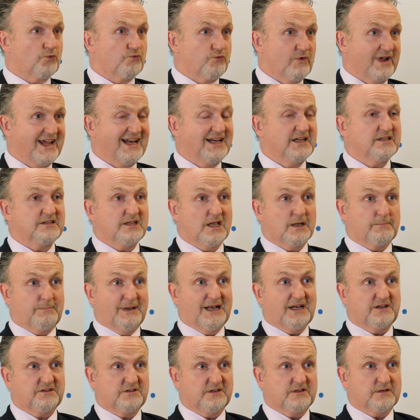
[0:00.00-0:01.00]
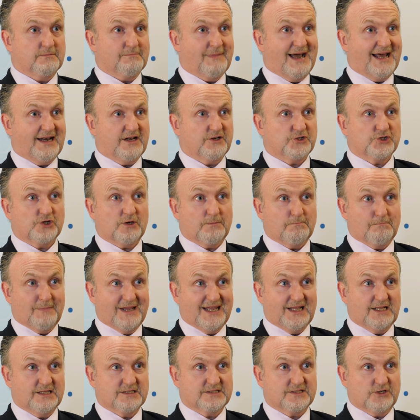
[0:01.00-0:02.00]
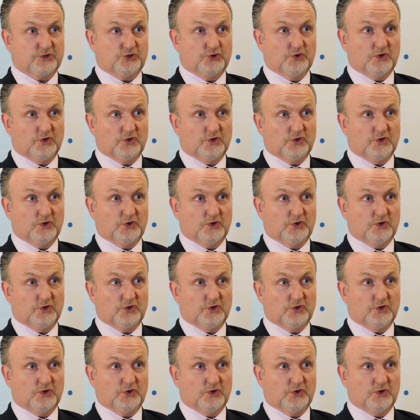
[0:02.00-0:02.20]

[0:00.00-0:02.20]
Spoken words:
really the ability to manage it means that